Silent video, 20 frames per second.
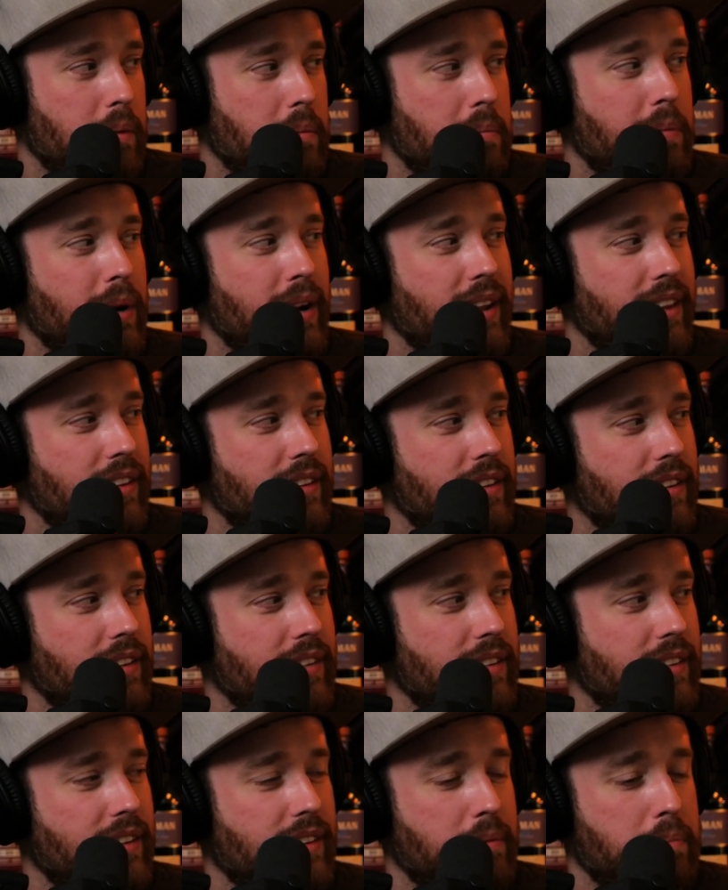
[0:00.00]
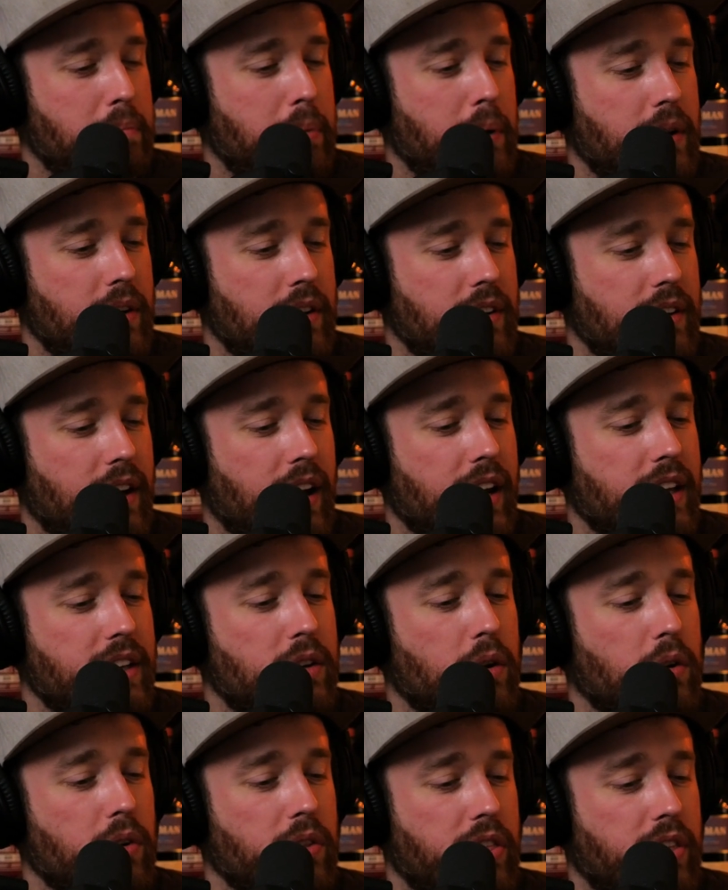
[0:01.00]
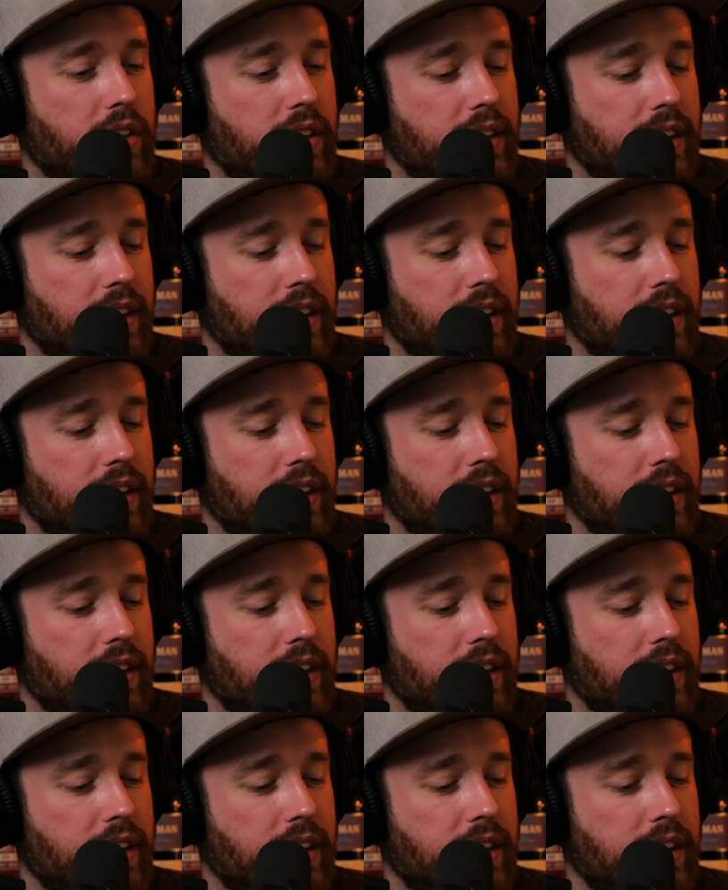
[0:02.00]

but I don't think